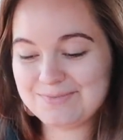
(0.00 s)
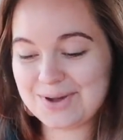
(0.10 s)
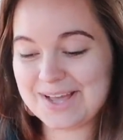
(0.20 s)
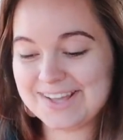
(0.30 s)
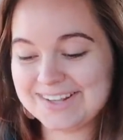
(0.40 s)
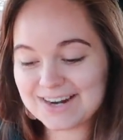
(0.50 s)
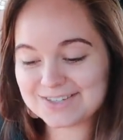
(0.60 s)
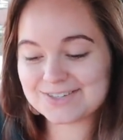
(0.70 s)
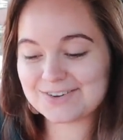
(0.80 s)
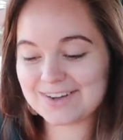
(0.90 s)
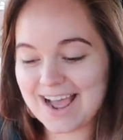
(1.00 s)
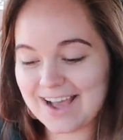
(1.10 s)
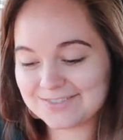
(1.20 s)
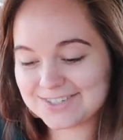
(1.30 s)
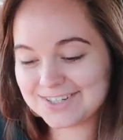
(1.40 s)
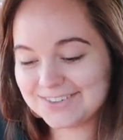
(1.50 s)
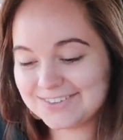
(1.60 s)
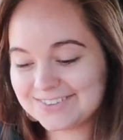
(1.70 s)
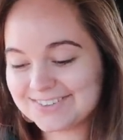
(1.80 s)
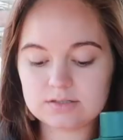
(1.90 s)
but I just know I have
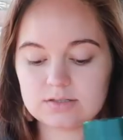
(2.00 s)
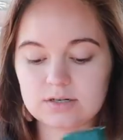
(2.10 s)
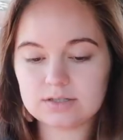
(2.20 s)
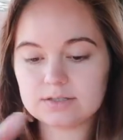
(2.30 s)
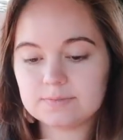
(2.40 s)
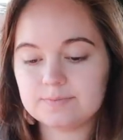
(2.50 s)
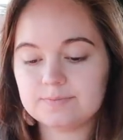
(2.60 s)
to start.